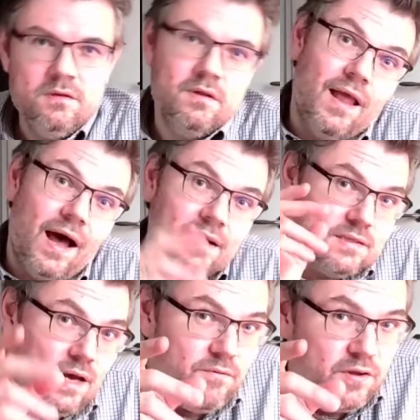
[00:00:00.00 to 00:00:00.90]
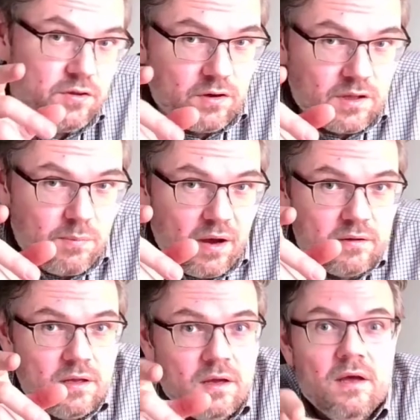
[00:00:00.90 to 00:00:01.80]
Last time we talked
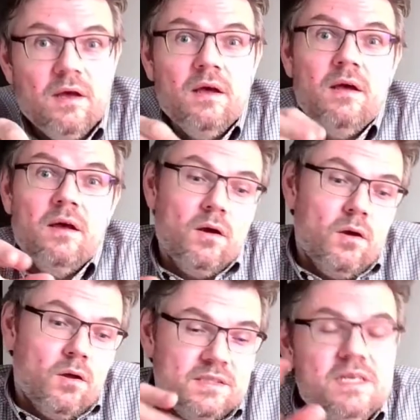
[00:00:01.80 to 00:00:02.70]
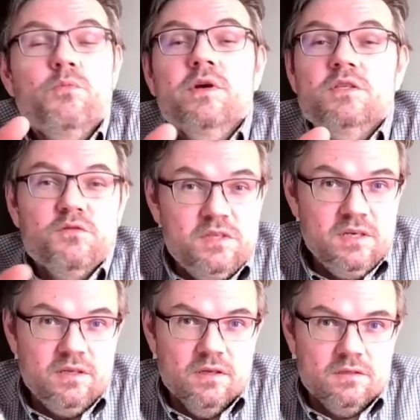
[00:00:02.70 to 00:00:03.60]
about sequence of
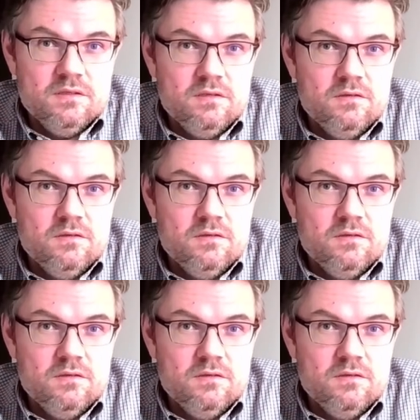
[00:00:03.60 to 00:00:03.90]
signals.